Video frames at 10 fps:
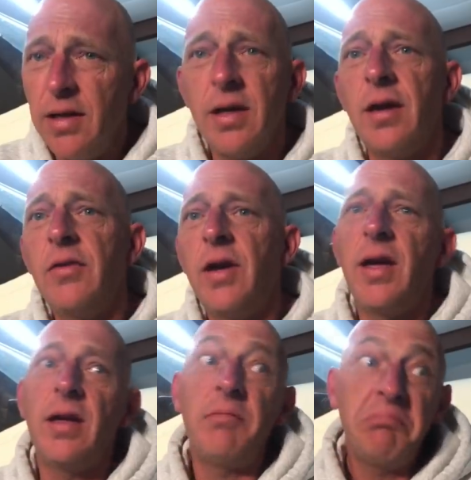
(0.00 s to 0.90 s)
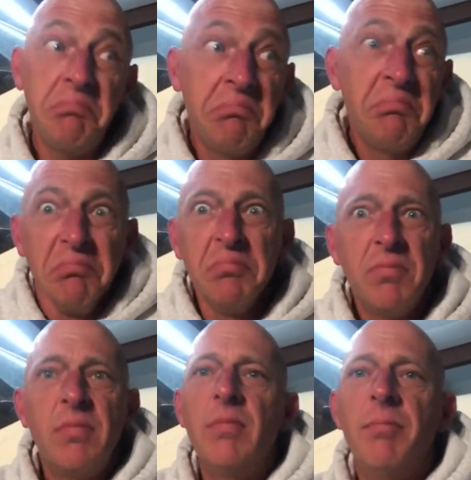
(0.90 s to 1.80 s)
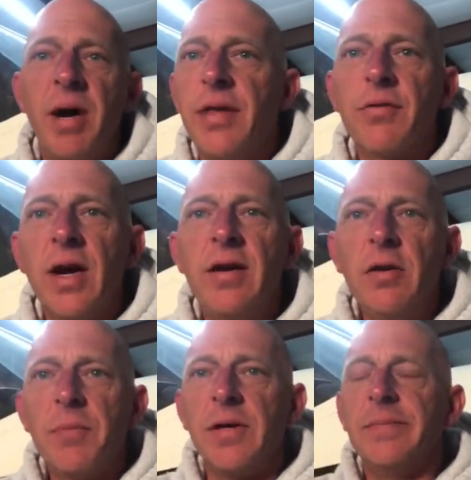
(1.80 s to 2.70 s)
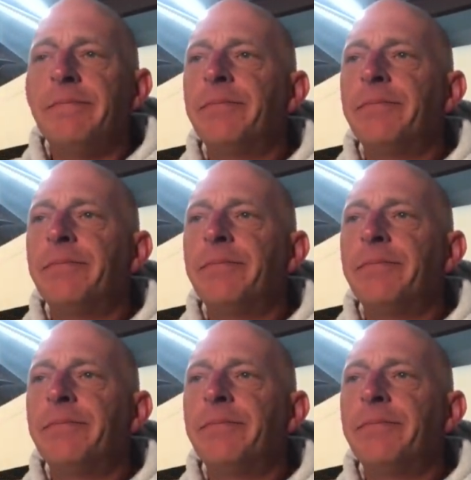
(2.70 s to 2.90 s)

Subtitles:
you know, and buy the right airplane.